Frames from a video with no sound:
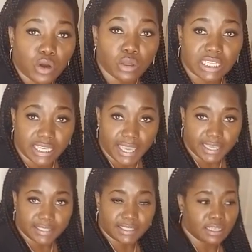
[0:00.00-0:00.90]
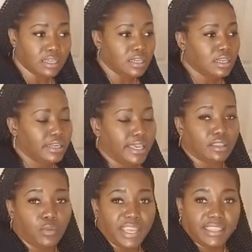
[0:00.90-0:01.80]
rolling case. Now the
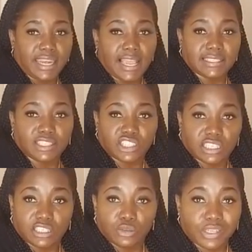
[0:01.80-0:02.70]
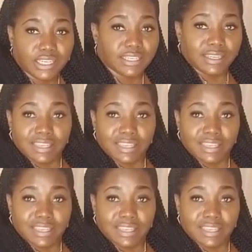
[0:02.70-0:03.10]
way that I suggest doing it